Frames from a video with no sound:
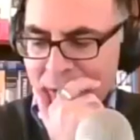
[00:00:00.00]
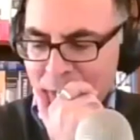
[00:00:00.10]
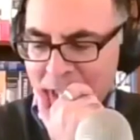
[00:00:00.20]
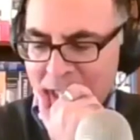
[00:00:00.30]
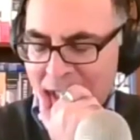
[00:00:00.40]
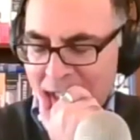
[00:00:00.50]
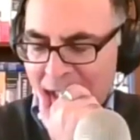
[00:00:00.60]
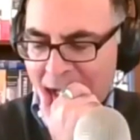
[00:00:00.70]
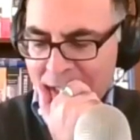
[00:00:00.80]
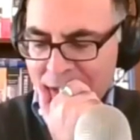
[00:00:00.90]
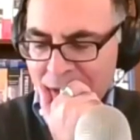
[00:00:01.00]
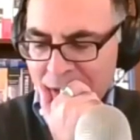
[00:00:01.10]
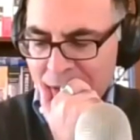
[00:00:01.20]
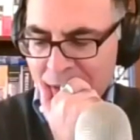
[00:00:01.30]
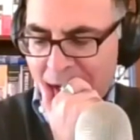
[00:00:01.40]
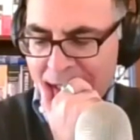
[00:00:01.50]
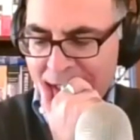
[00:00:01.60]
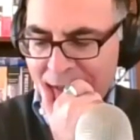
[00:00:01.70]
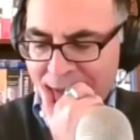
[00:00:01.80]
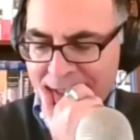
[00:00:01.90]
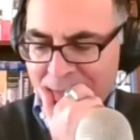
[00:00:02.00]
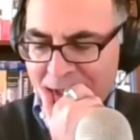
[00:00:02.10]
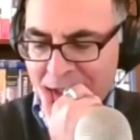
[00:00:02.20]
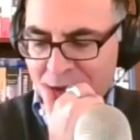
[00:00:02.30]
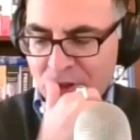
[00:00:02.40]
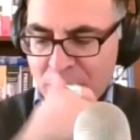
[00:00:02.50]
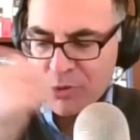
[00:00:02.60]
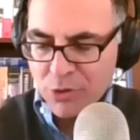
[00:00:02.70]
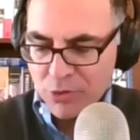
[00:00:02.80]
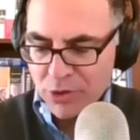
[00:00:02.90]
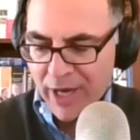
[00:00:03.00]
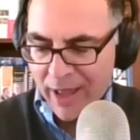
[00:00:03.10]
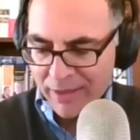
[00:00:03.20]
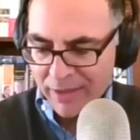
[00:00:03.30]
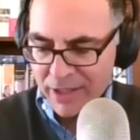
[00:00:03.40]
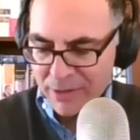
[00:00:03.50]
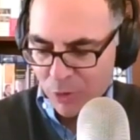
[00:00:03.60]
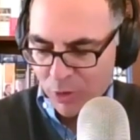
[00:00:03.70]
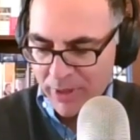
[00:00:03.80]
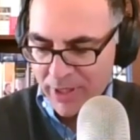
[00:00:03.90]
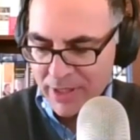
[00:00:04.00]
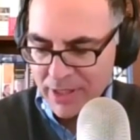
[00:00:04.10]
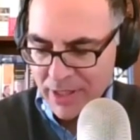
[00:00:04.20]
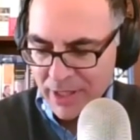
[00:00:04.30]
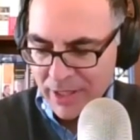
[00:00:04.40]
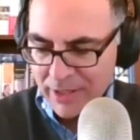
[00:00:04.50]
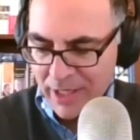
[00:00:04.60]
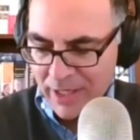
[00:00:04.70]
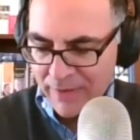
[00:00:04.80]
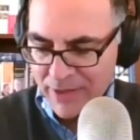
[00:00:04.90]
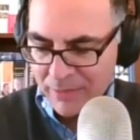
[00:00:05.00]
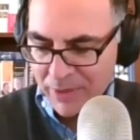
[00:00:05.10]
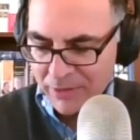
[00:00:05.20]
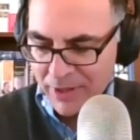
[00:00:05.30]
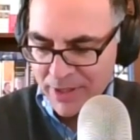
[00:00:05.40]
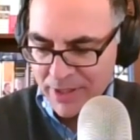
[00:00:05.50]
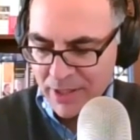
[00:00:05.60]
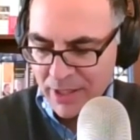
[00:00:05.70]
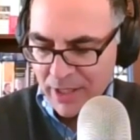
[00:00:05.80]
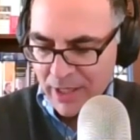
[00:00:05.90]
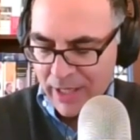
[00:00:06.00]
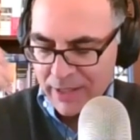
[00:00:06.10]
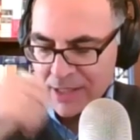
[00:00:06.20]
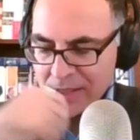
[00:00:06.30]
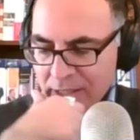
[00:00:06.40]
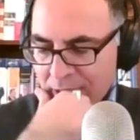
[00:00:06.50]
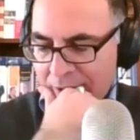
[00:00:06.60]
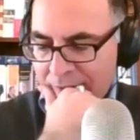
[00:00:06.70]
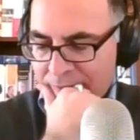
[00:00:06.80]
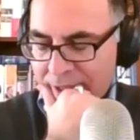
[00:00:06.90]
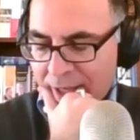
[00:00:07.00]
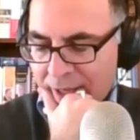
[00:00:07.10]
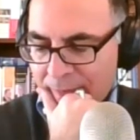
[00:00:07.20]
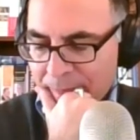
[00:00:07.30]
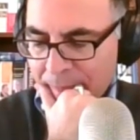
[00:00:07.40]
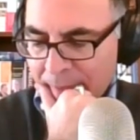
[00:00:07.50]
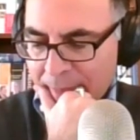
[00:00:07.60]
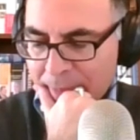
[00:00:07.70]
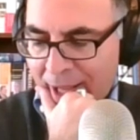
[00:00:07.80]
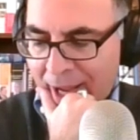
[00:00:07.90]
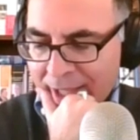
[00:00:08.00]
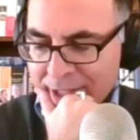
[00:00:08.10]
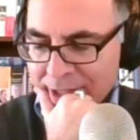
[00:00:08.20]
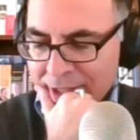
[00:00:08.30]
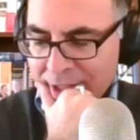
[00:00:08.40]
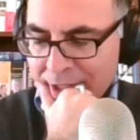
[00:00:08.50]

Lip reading: interesting as you identify some of these groups: Jews, Catholics, Mormons, natives, immigrants, and enslaved blacks.